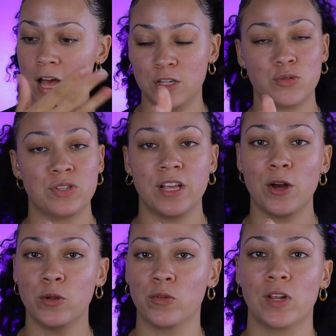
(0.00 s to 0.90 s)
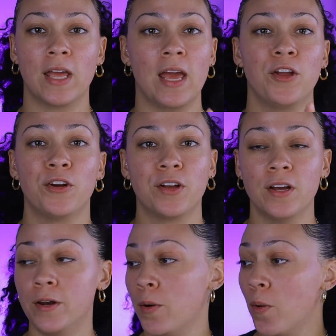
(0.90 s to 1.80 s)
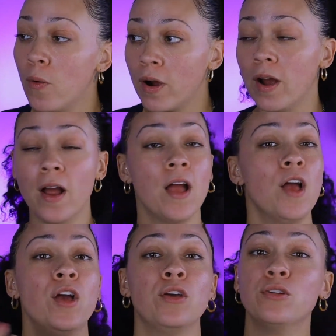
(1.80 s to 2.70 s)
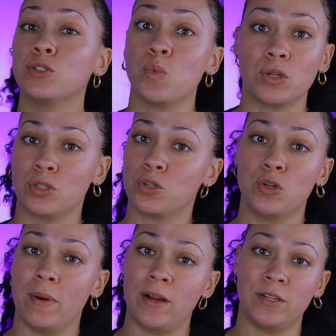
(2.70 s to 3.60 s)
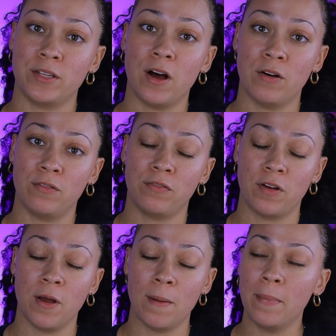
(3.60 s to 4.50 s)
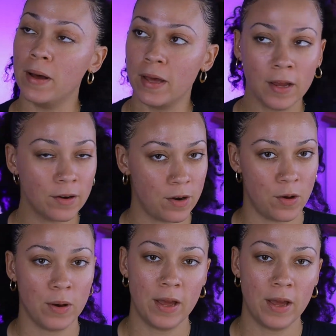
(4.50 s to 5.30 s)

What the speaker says: As soon as they go through the gate, you're good. Or you just walk to school by yourself. But here, no.